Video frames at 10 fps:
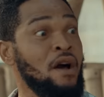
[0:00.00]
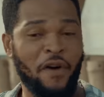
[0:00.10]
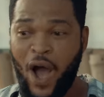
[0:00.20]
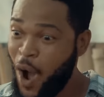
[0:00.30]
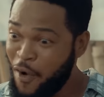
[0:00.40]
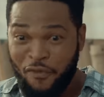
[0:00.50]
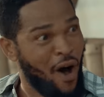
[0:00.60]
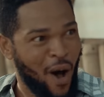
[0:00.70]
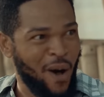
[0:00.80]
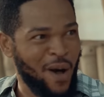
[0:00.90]

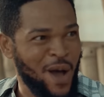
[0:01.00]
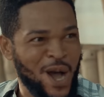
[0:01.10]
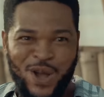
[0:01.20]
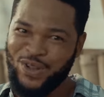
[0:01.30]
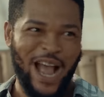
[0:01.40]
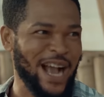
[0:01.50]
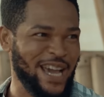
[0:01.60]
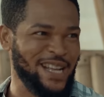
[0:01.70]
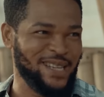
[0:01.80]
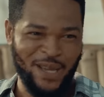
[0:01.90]
404! You take
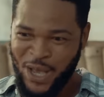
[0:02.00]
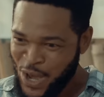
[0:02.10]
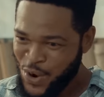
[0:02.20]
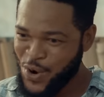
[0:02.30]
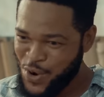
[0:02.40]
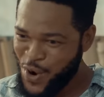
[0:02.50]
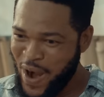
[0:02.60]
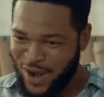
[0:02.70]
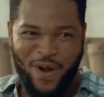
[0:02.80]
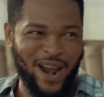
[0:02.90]
it! We do
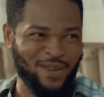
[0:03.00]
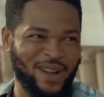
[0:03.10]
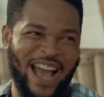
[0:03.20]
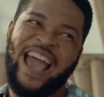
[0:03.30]
very well.